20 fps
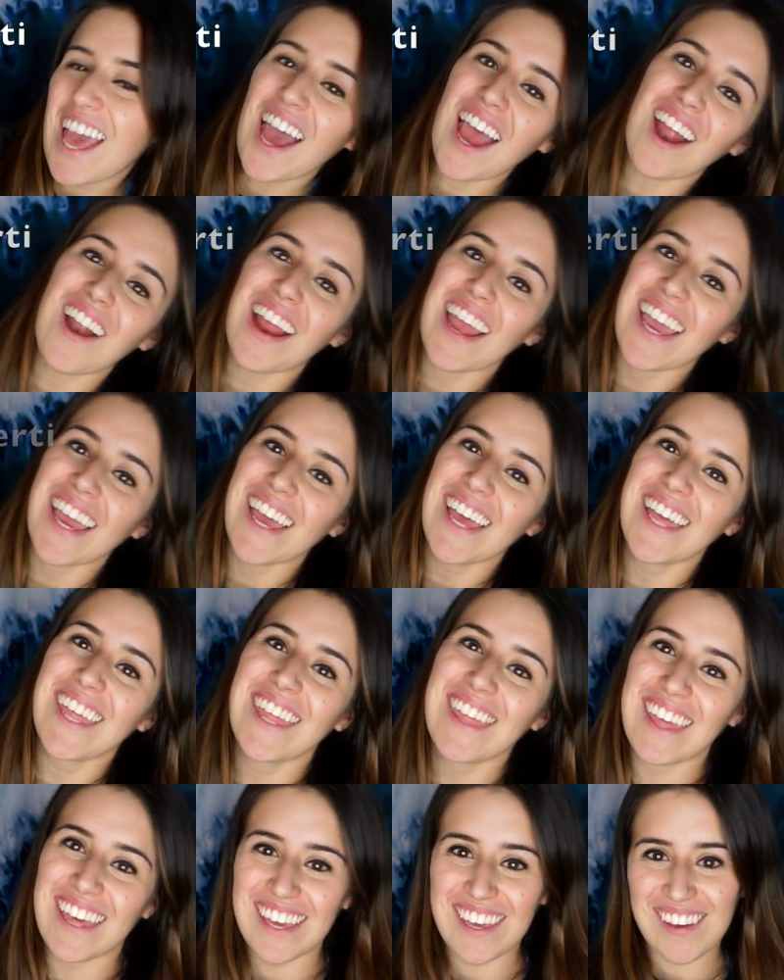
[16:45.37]
All right,
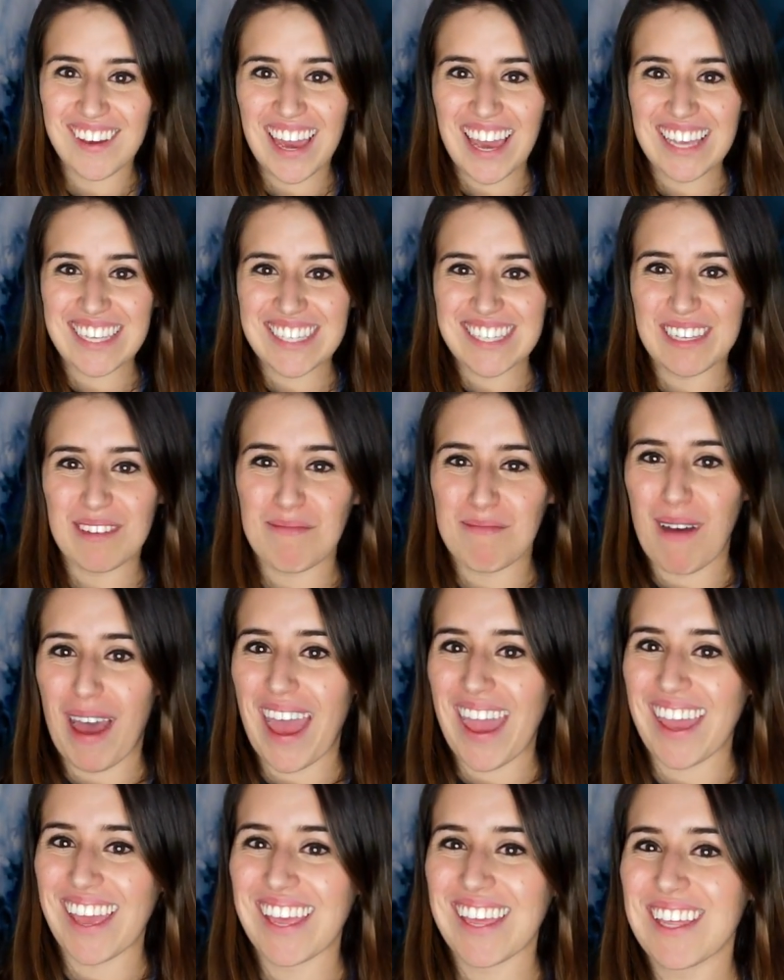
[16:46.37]
thank you guys,
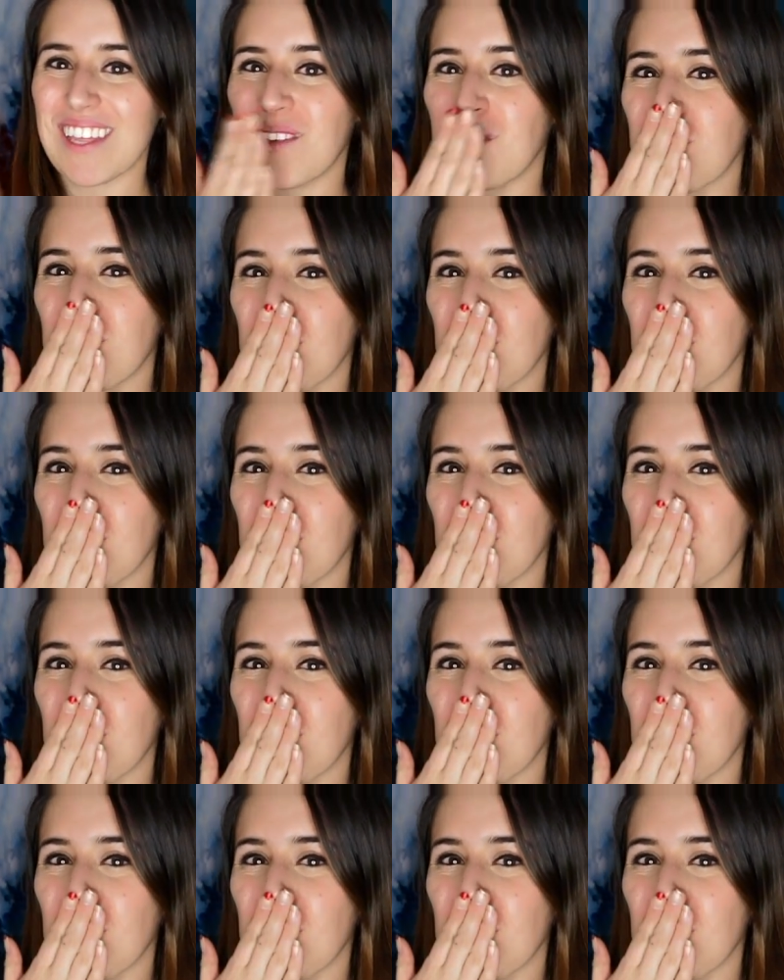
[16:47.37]
bye.